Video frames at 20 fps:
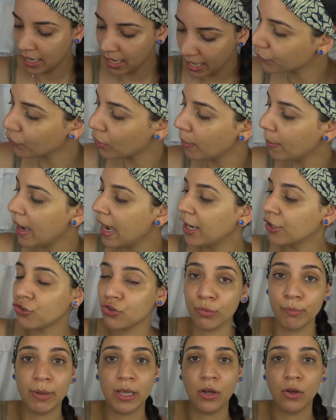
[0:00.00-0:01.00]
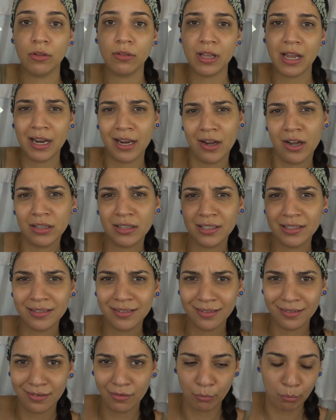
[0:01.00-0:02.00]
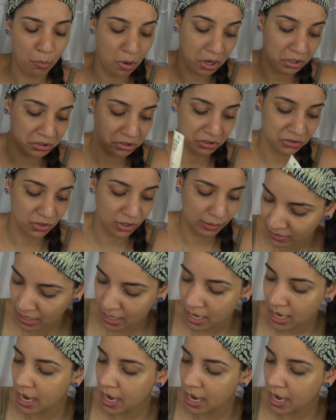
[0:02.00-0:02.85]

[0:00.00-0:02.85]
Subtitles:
from Etrabel. I got this in a BoxyCharm.